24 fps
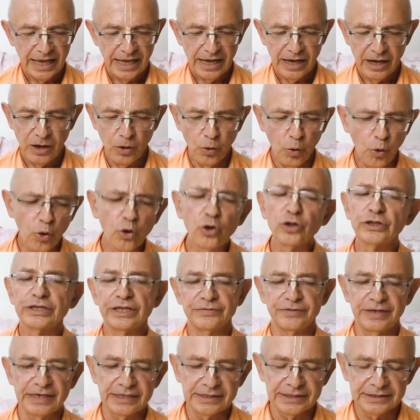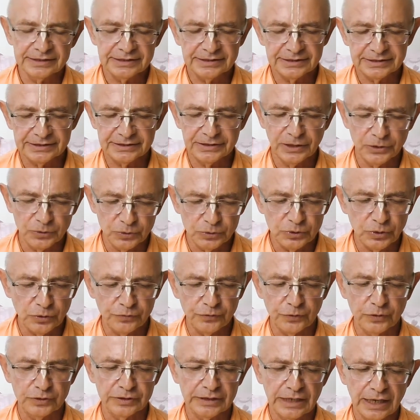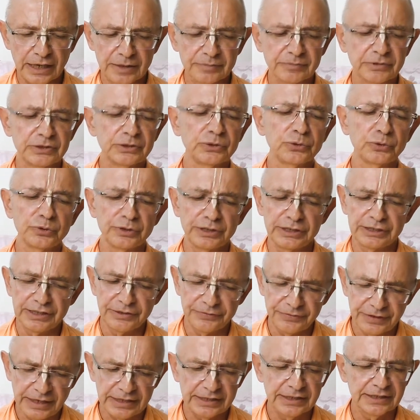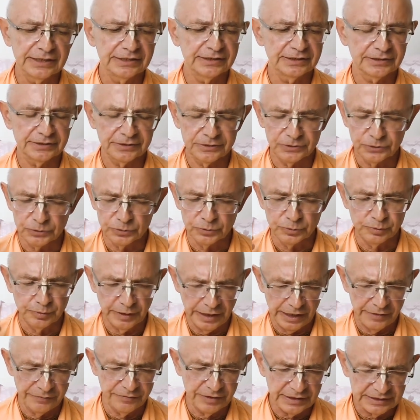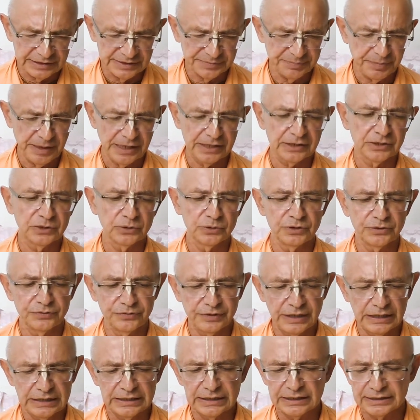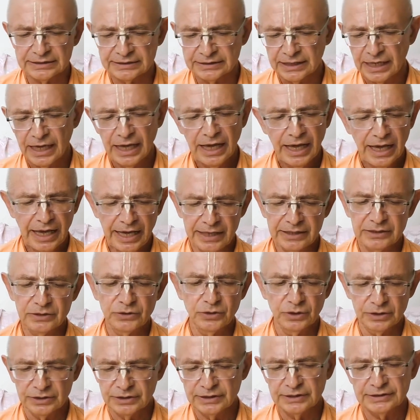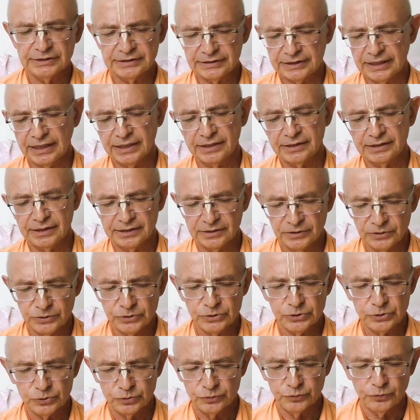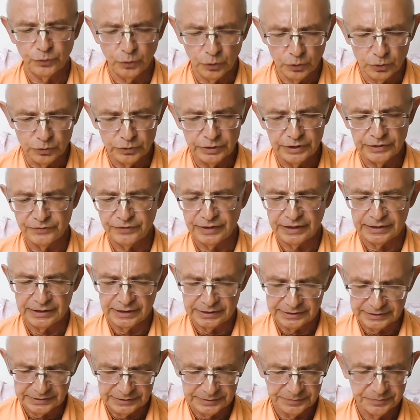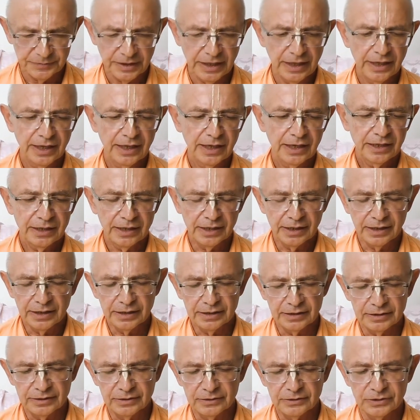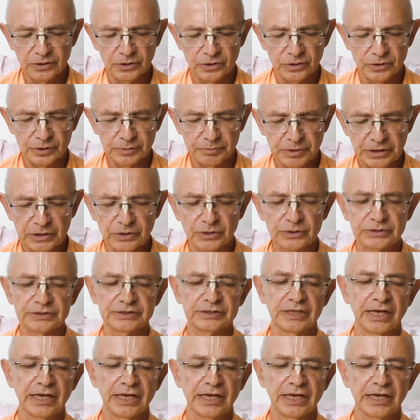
All the Vedas is the root of all Dharma. You read the Vedas, you have respect to the Vedas, and you understand that you should follow the Vedas. Because